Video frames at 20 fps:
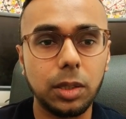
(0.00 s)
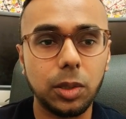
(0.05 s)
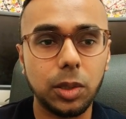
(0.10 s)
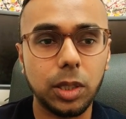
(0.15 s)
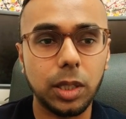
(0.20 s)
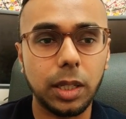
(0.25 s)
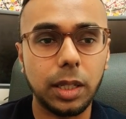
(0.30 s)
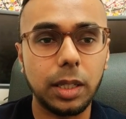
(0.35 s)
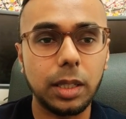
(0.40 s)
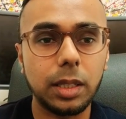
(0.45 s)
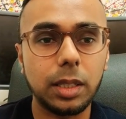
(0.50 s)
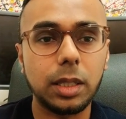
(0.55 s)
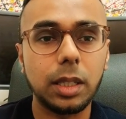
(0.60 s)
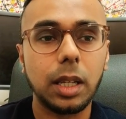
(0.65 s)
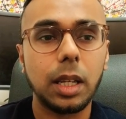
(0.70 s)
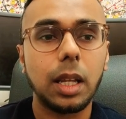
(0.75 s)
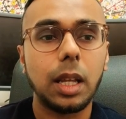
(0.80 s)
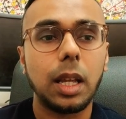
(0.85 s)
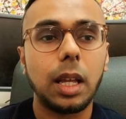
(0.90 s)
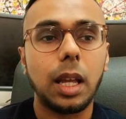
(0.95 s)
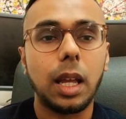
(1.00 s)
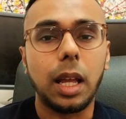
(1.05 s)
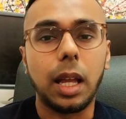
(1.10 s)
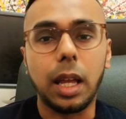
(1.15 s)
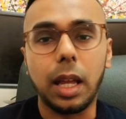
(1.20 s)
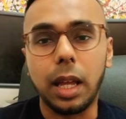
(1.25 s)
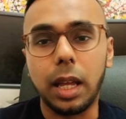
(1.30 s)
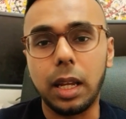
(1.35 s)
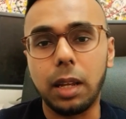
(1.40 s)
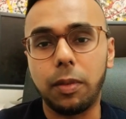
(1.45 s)
or science,
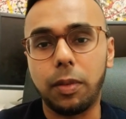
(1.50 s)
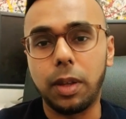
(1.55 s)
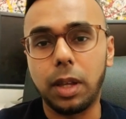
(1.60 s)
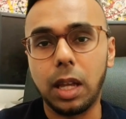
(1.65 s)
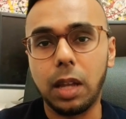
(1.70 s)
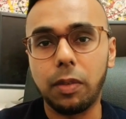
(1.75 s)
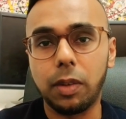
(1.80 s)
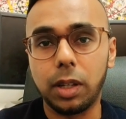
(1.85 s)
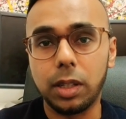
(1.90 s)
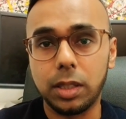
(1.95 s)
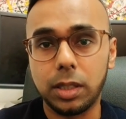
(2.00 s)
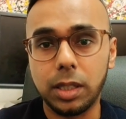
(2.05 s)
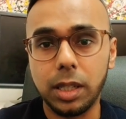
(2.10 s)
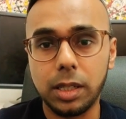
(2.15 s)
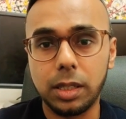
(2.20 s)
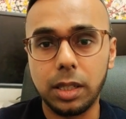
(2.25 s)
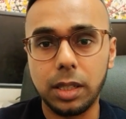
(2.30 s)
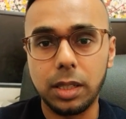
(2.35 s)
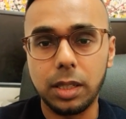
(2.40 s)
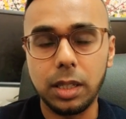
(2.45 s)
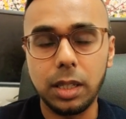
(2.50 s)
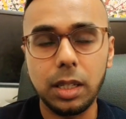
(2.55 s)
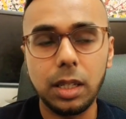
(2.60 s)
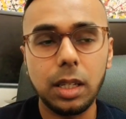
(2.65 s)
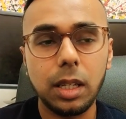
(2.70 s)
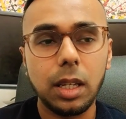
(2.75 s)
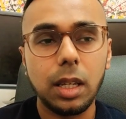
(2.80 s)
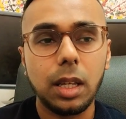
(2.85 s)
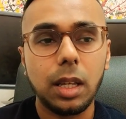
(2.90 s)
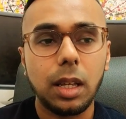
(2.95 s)
and if you have uncertainty,